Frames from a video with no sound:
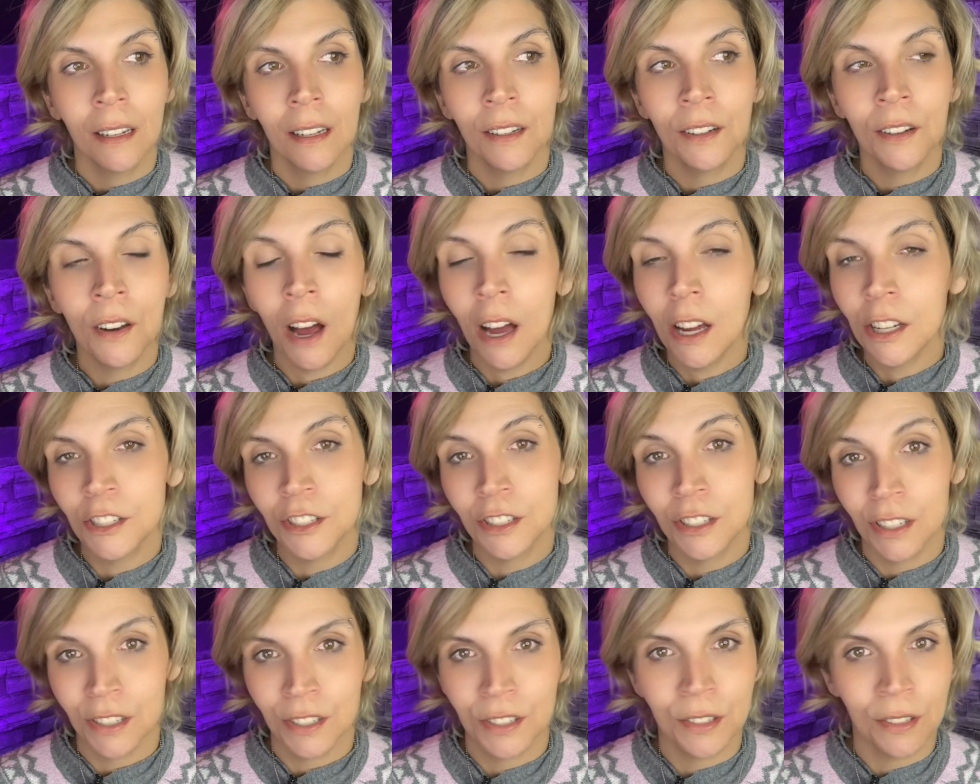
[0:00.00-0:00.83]
not
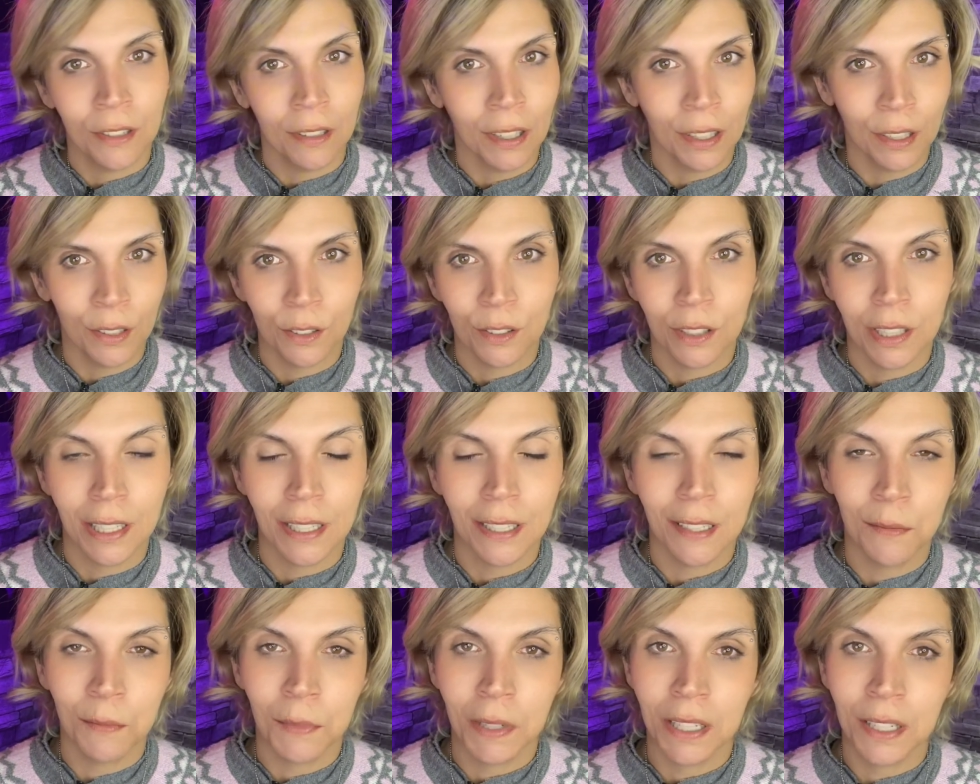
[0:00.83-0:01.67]
just during
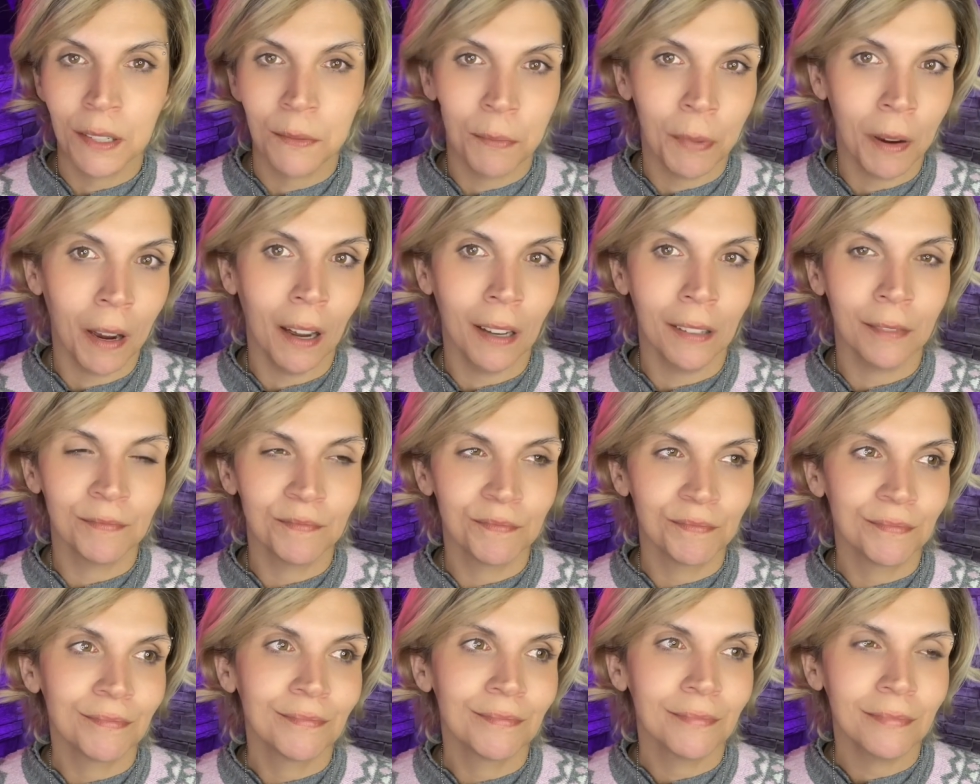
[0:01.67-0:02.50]
Christmas, but
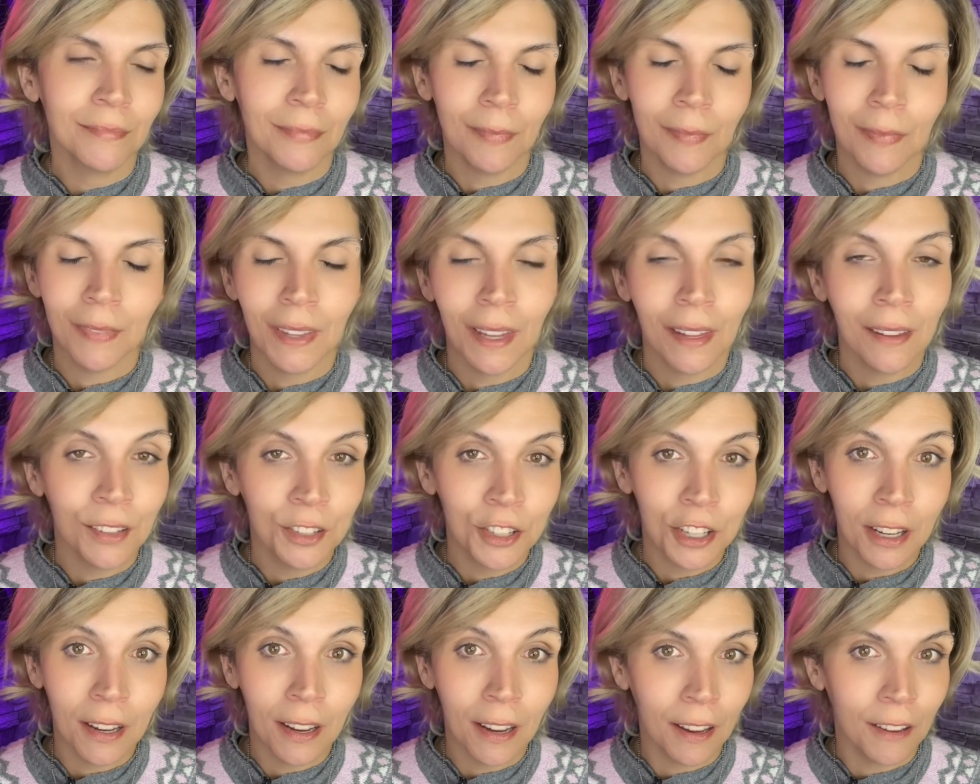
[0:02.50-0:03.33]

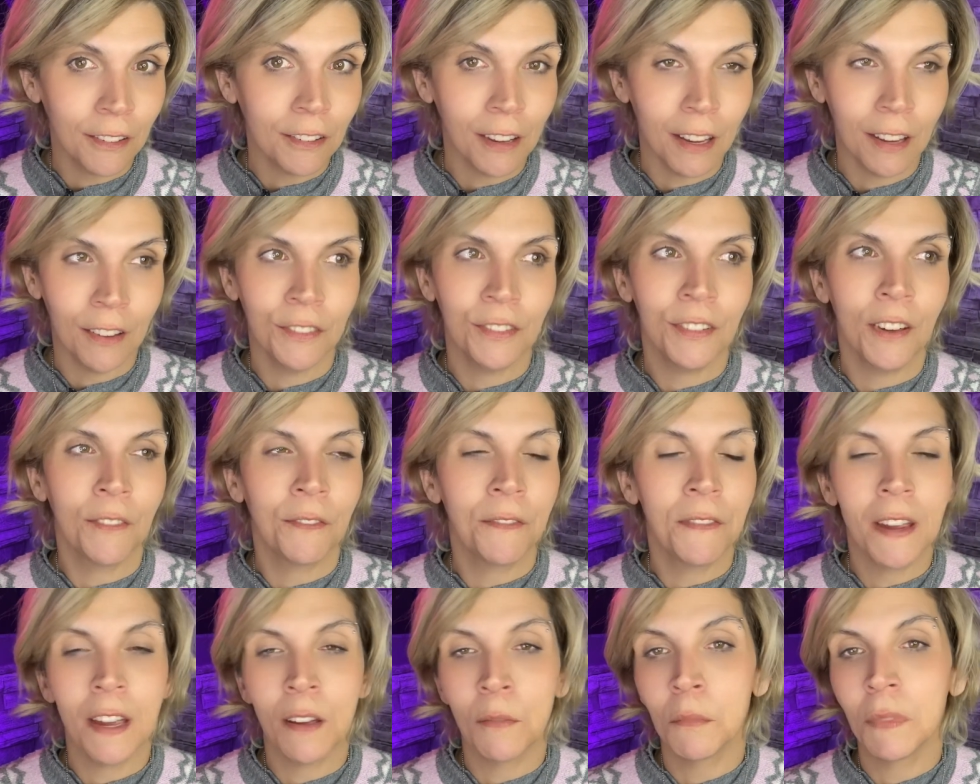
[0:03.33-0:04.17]
if, if a
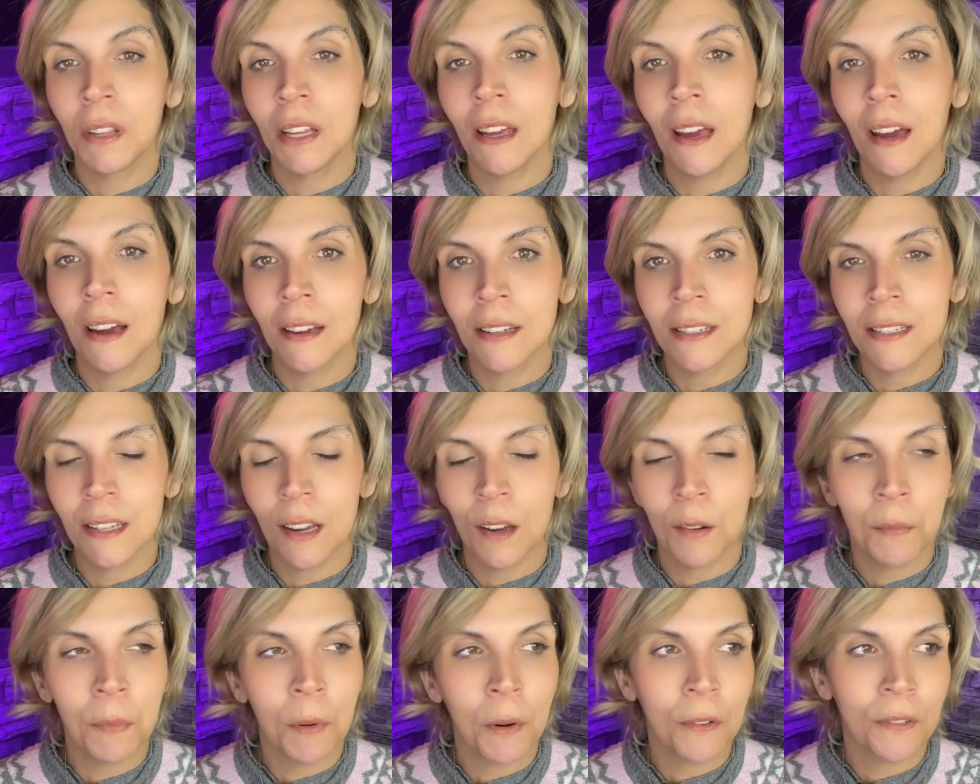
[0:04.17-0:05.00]
family has
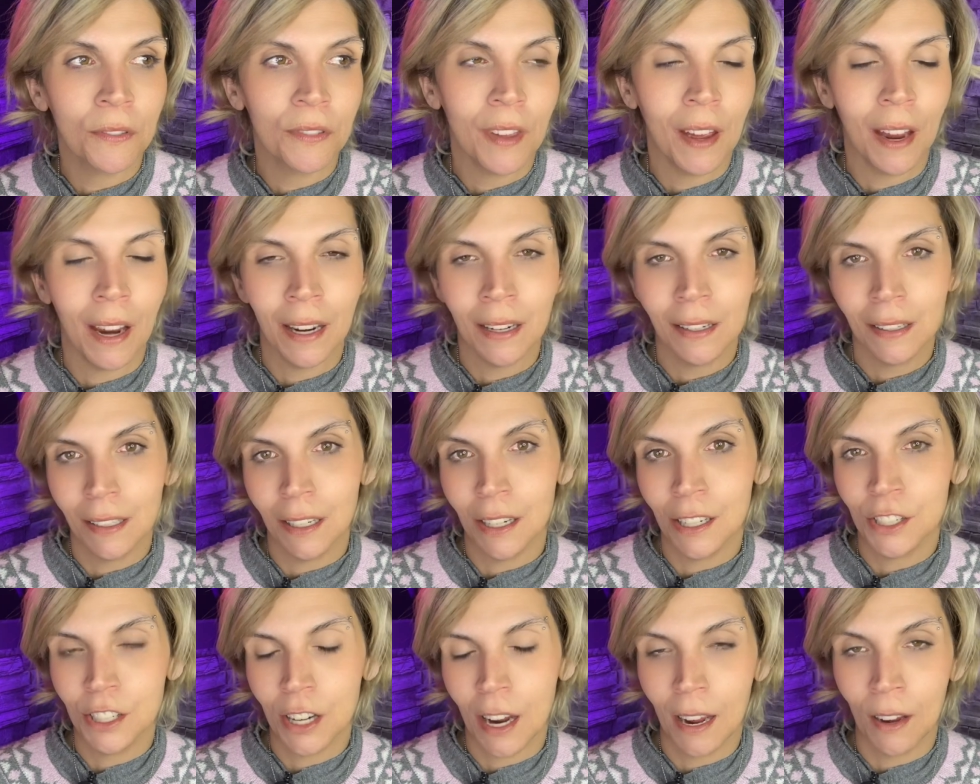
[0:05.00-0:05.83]
a birthday,
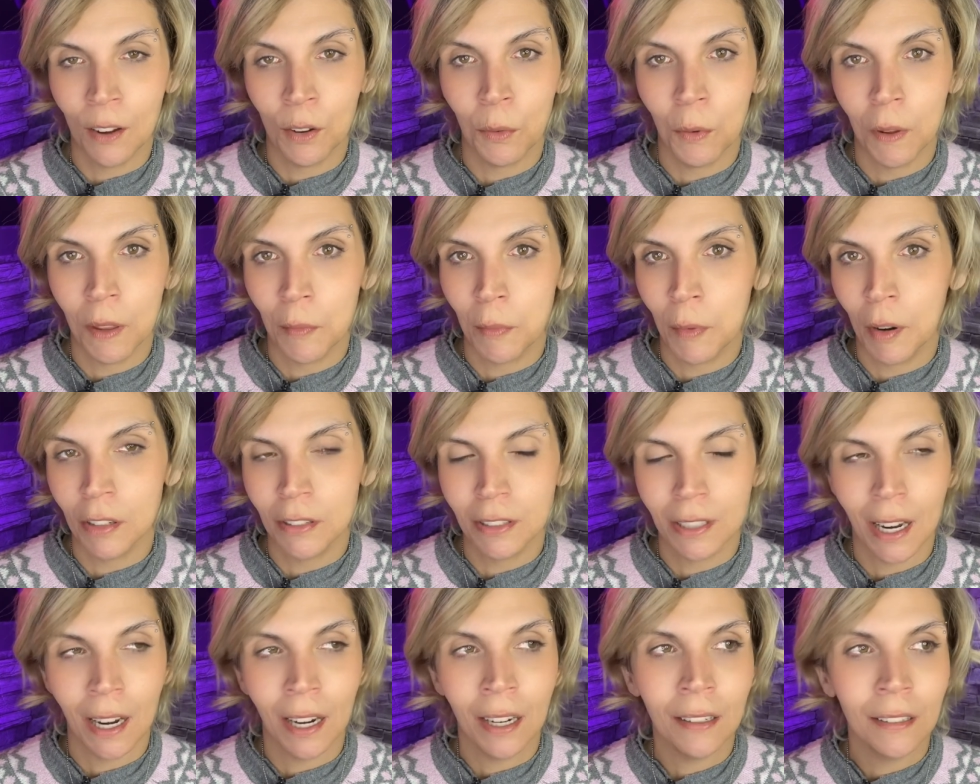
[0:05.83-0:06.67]
a child with a
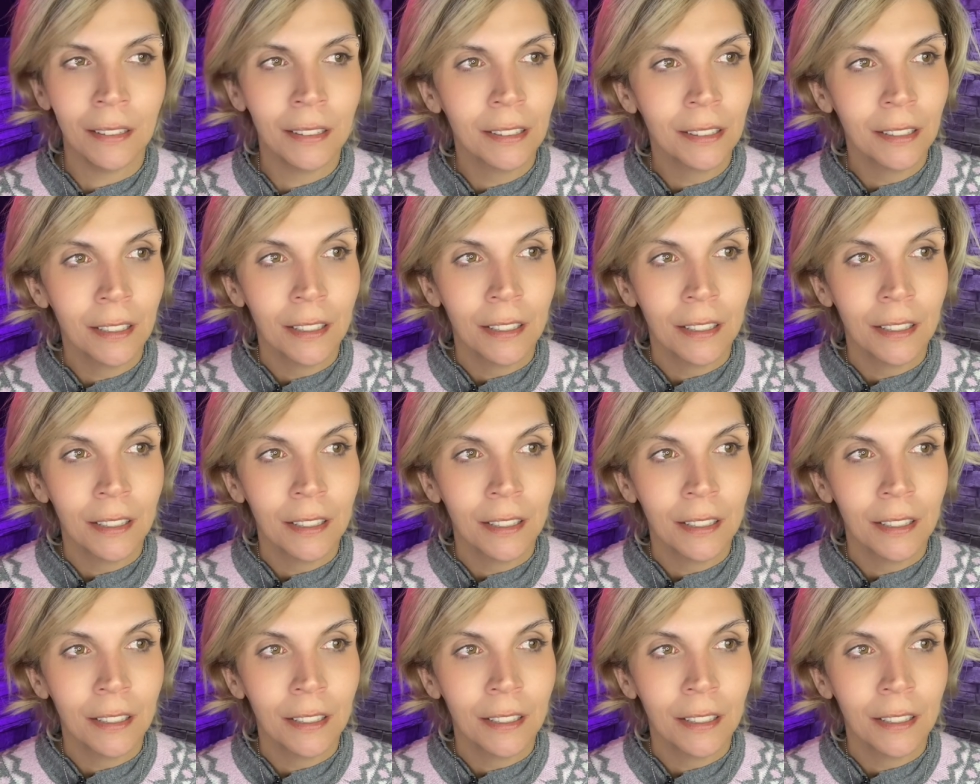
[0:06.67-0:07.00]
birthday,